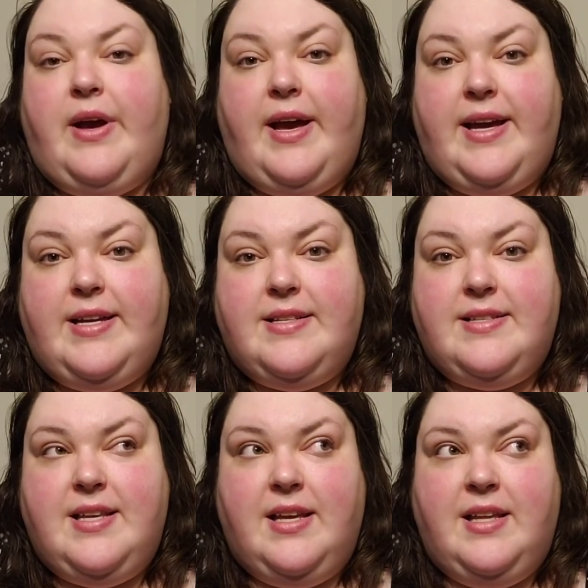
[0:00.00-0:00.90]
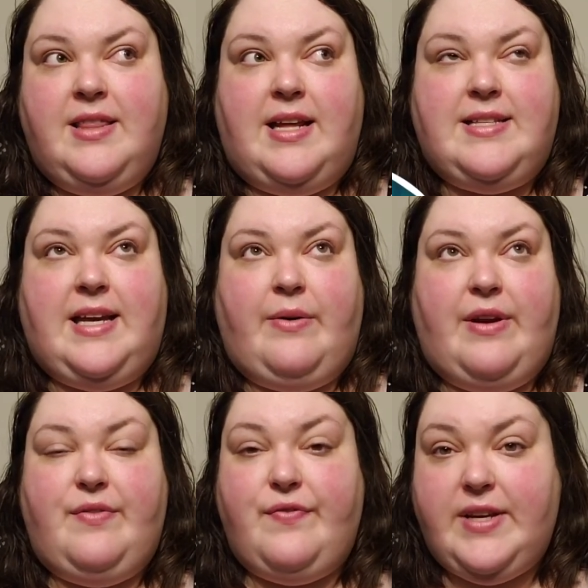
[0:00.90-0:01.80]
guys. That's how
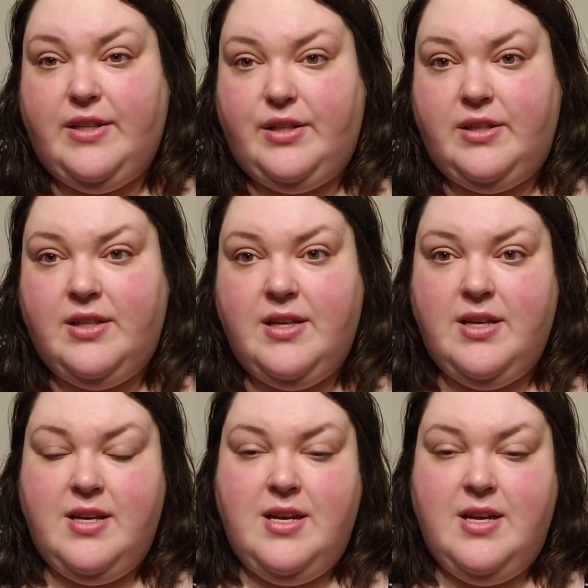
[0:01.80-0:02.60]
I feel.